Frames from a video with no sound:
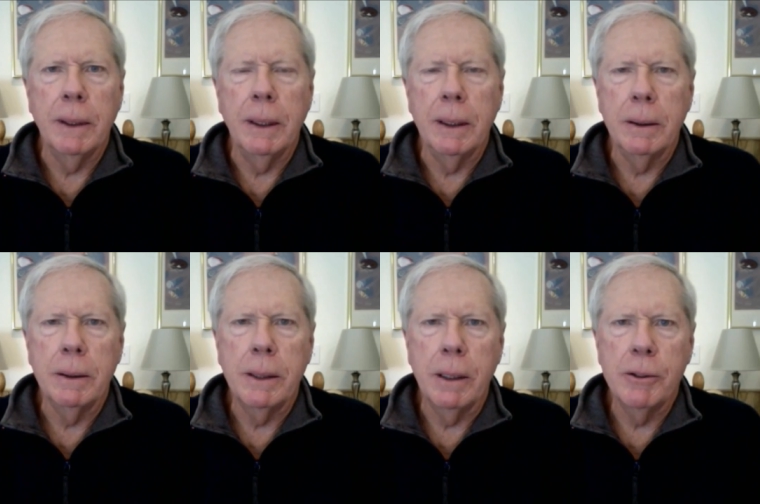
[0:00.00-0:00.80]

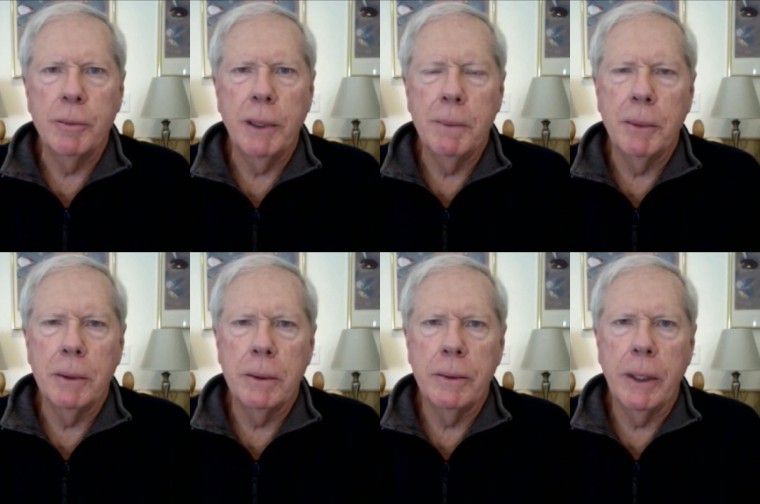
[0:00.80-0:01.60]
it tells
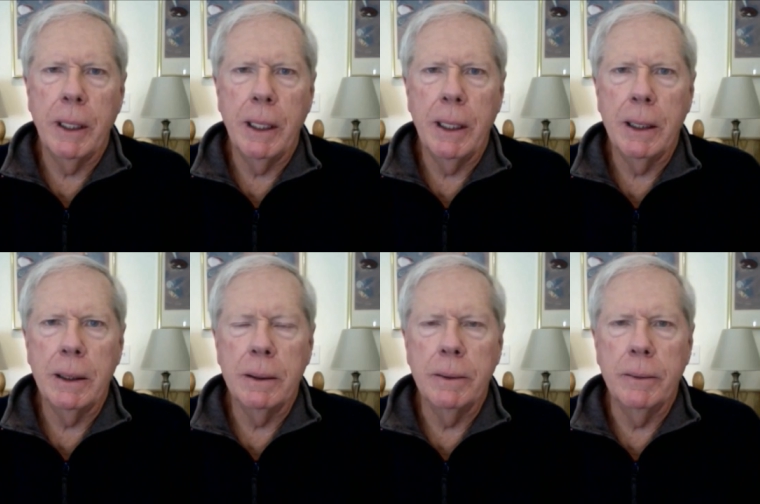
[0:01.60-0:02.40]
people
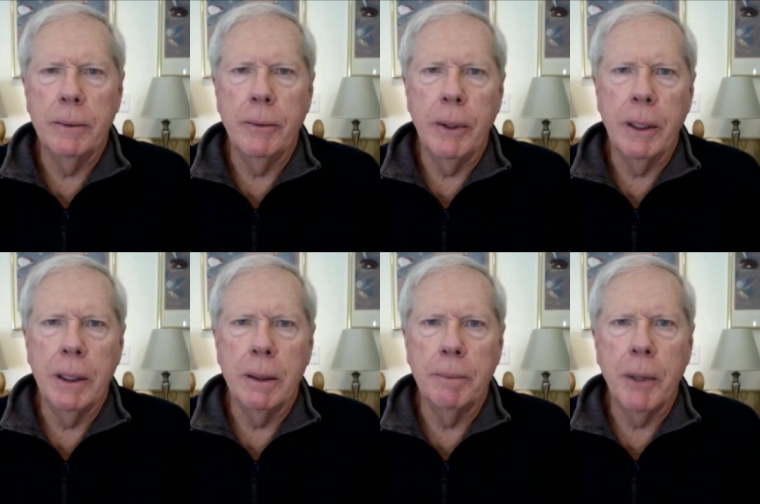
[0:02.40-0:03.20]
that
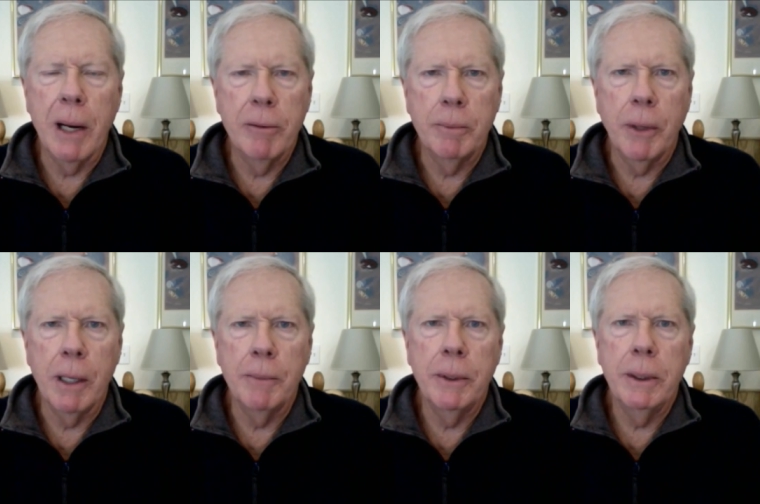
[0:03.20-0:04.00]
their private
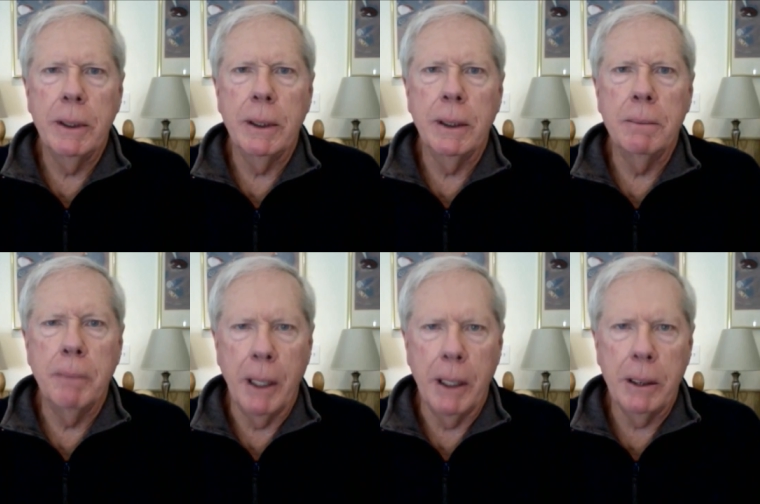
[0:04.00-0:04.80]
property in
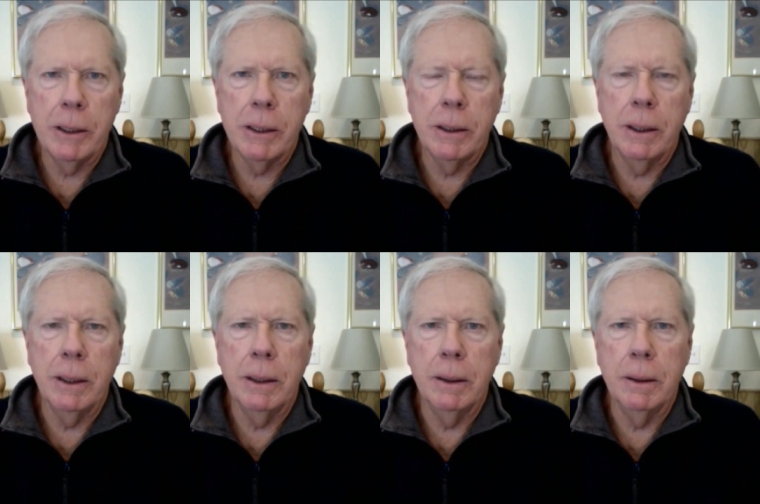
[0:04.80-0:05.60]
banks
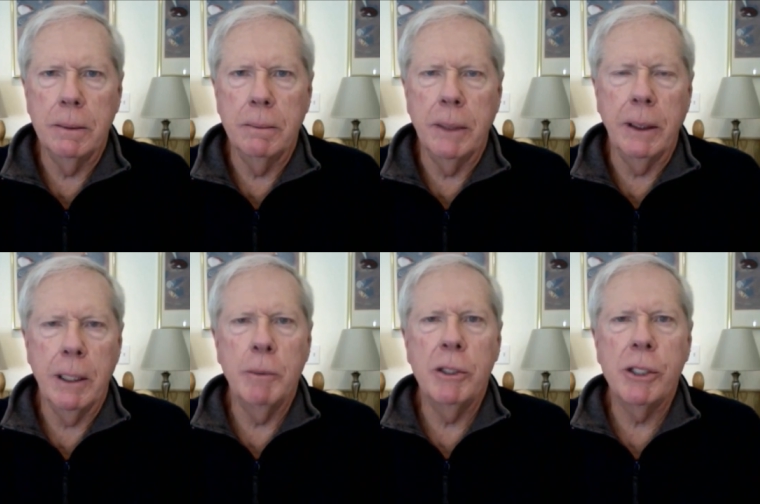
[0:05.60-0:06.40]
uh, may
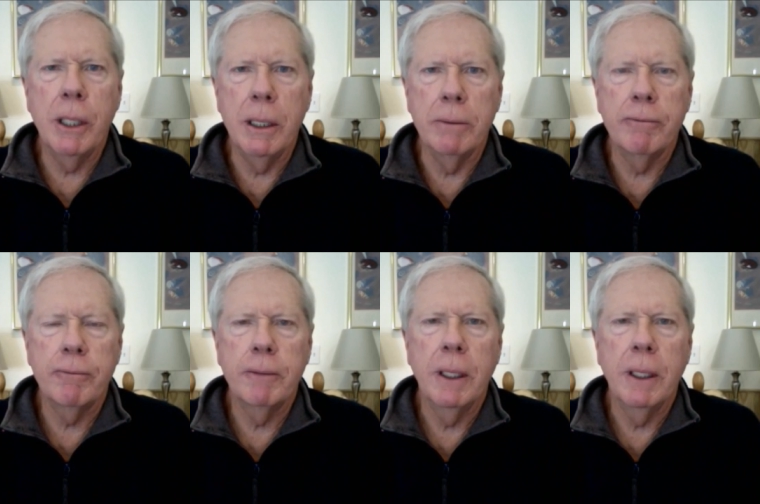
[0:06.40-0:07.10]
not be safe